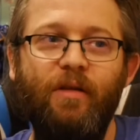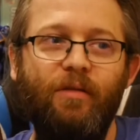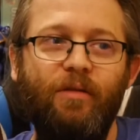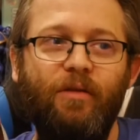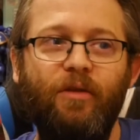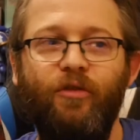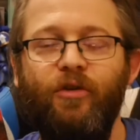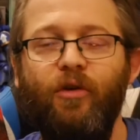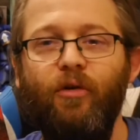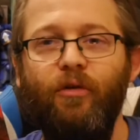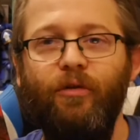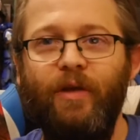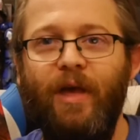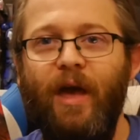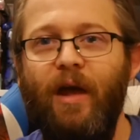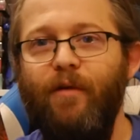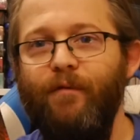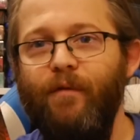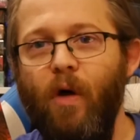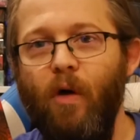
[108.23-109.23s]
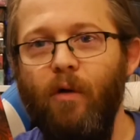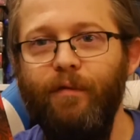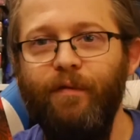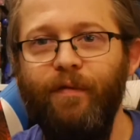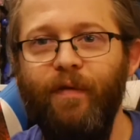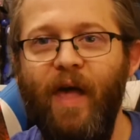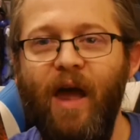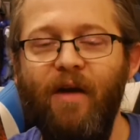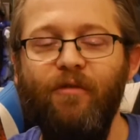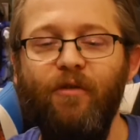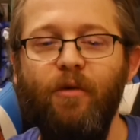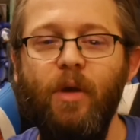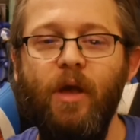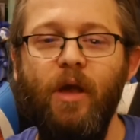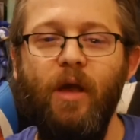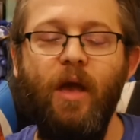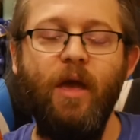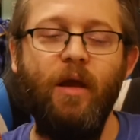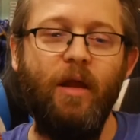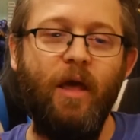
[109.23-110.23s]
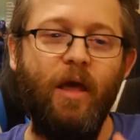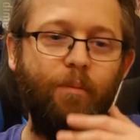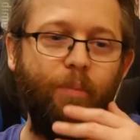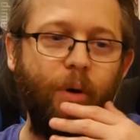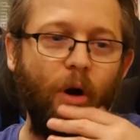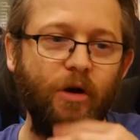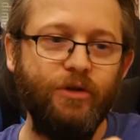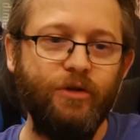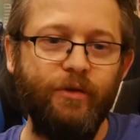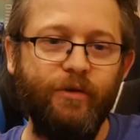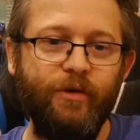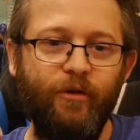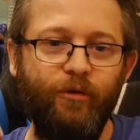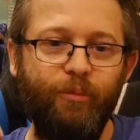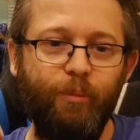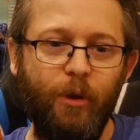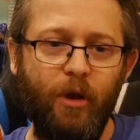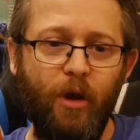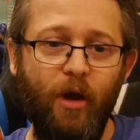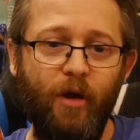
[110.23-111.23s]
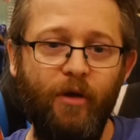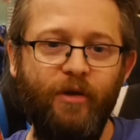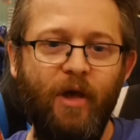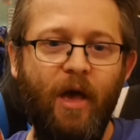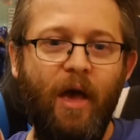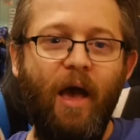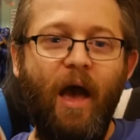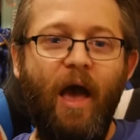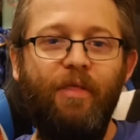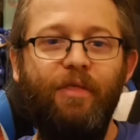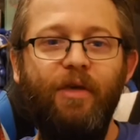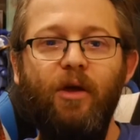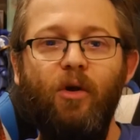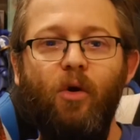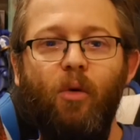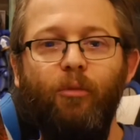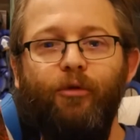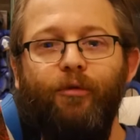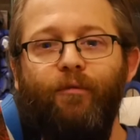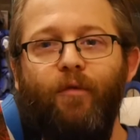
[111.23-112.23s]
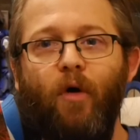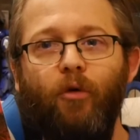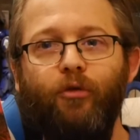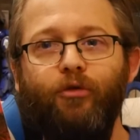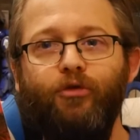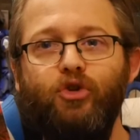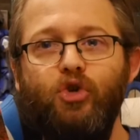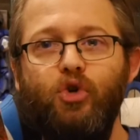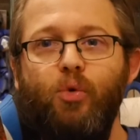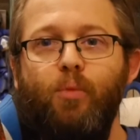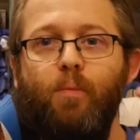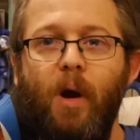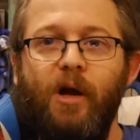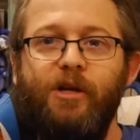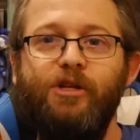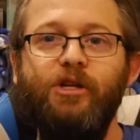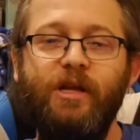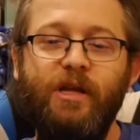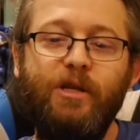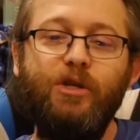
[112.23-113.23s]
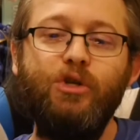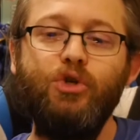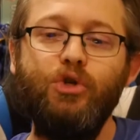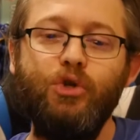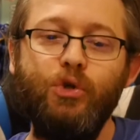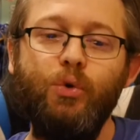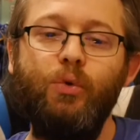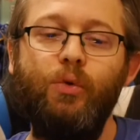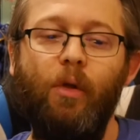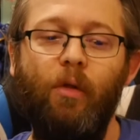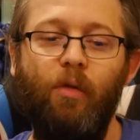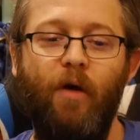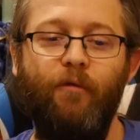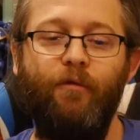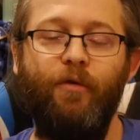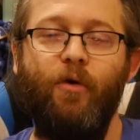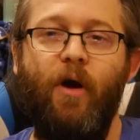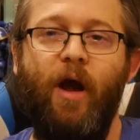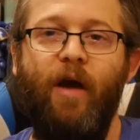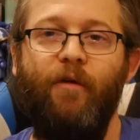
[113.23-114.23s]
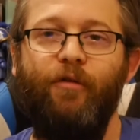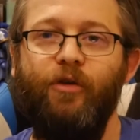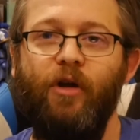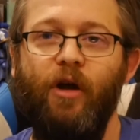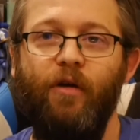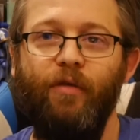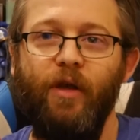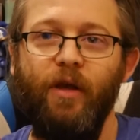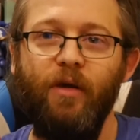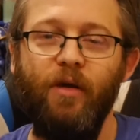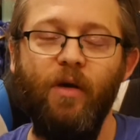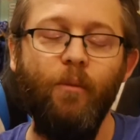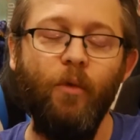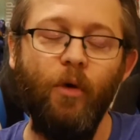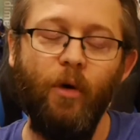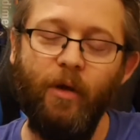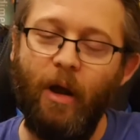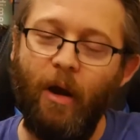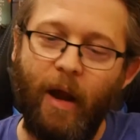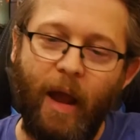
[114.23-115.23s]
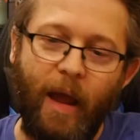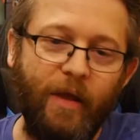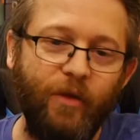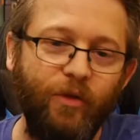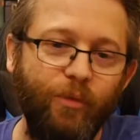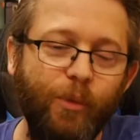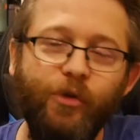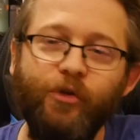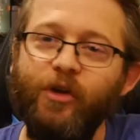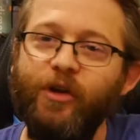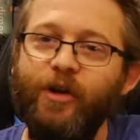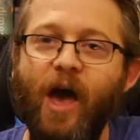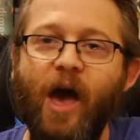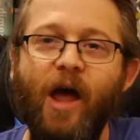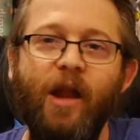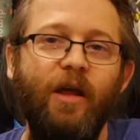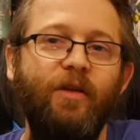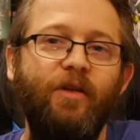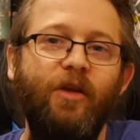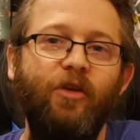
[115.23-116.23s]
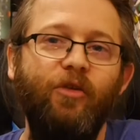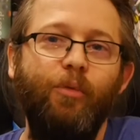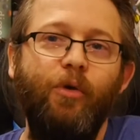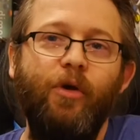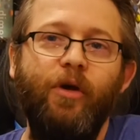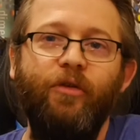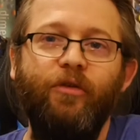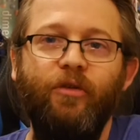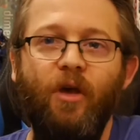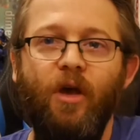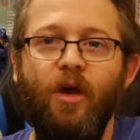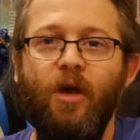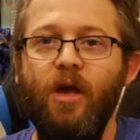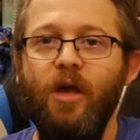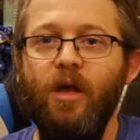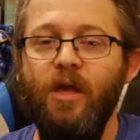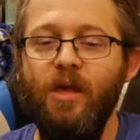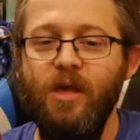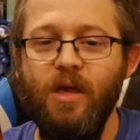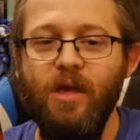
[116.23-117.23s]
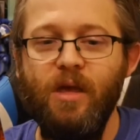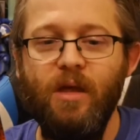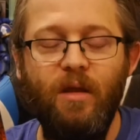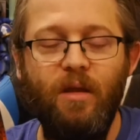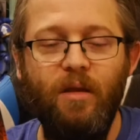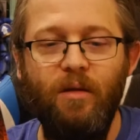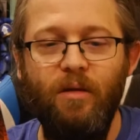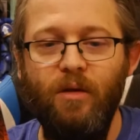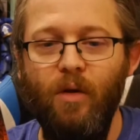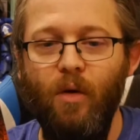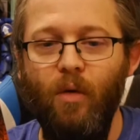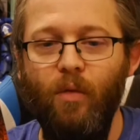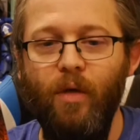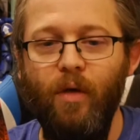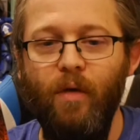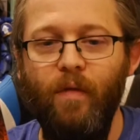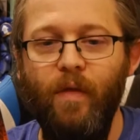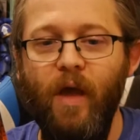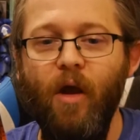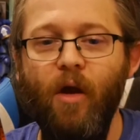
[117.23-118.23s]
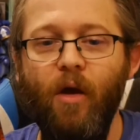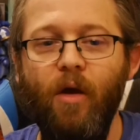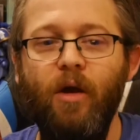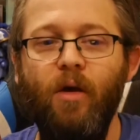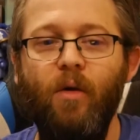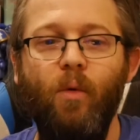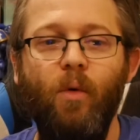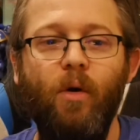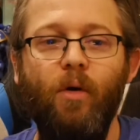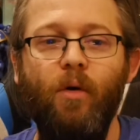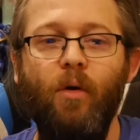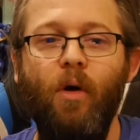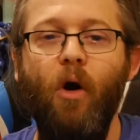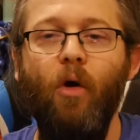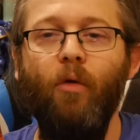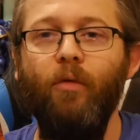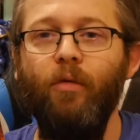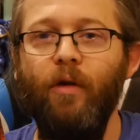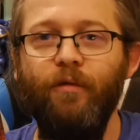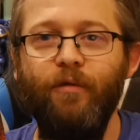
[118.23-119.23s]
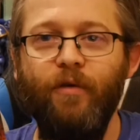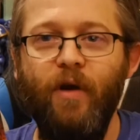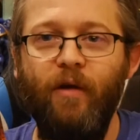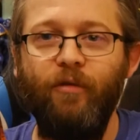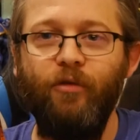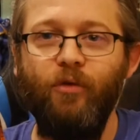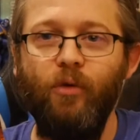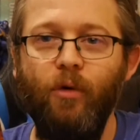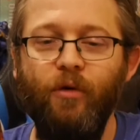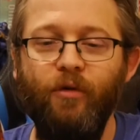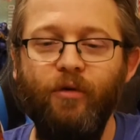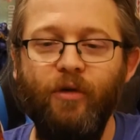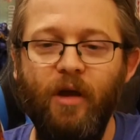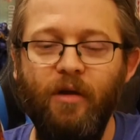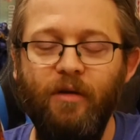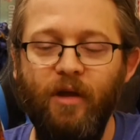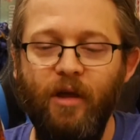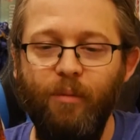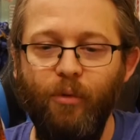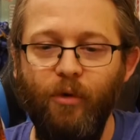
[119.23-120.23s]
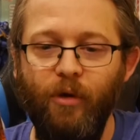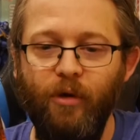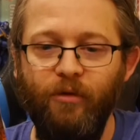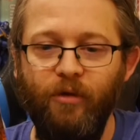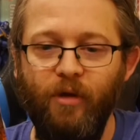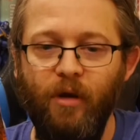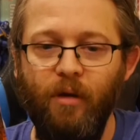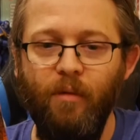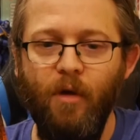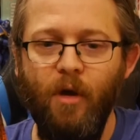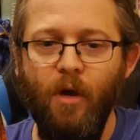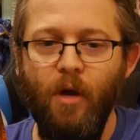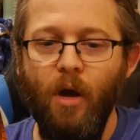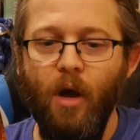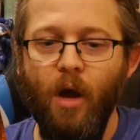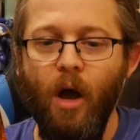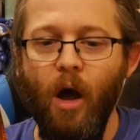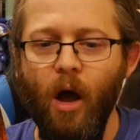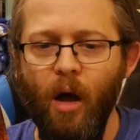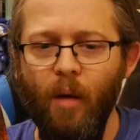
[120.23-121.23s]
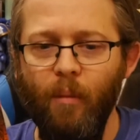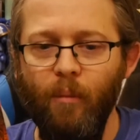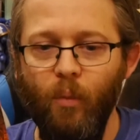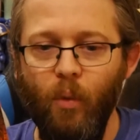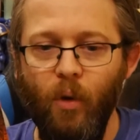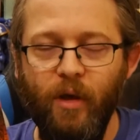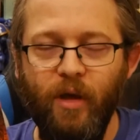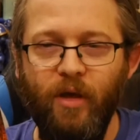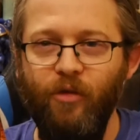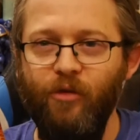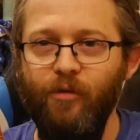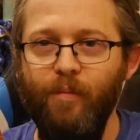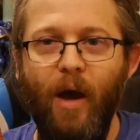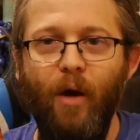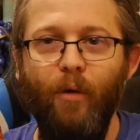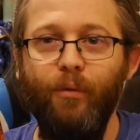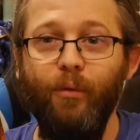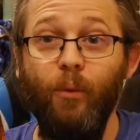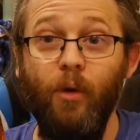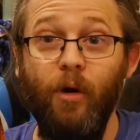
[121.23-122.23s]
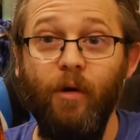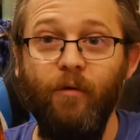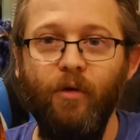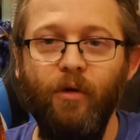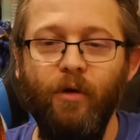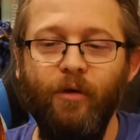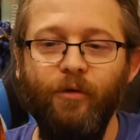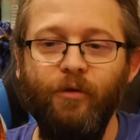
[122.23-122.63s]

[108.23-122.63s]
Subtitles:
the series has kind of fallen flat for me. And partially is because I think it almost falls too much into the Lovecraft stuff. Like, all right, it's Miskatonic. It takes place in, you know, the area where all the Lovecraft stories kind of take place in, what, Innsmouth or whatever it